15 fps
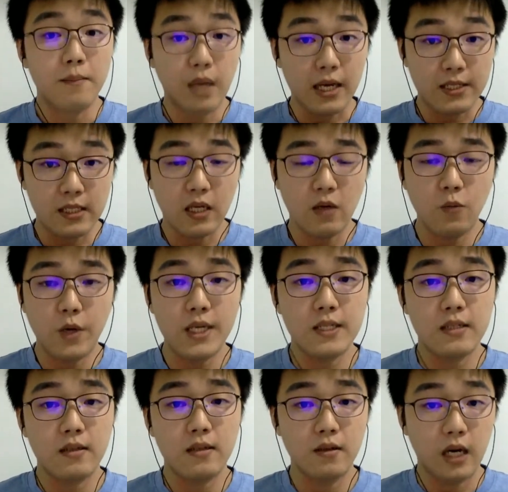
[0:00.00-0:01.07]
Plastic
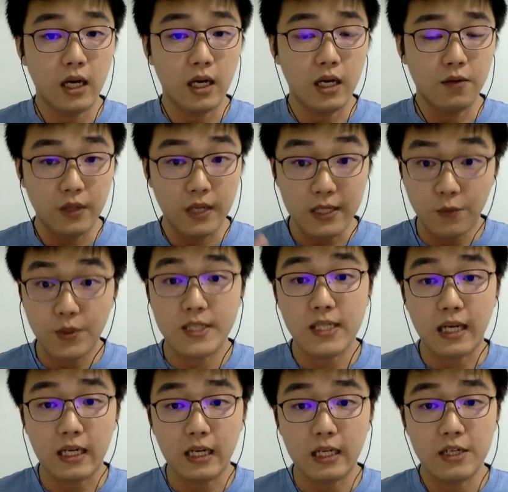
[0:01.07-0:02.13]
waste
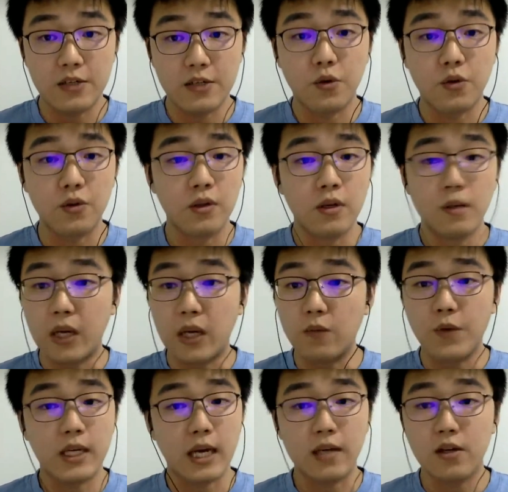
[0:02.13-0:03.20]
recycling is good, but
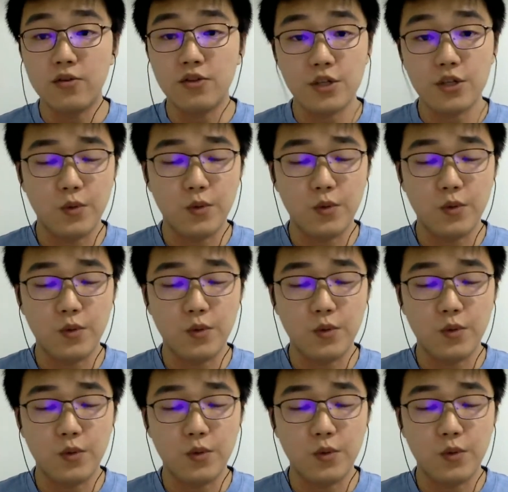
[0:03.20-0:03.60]
we cannot just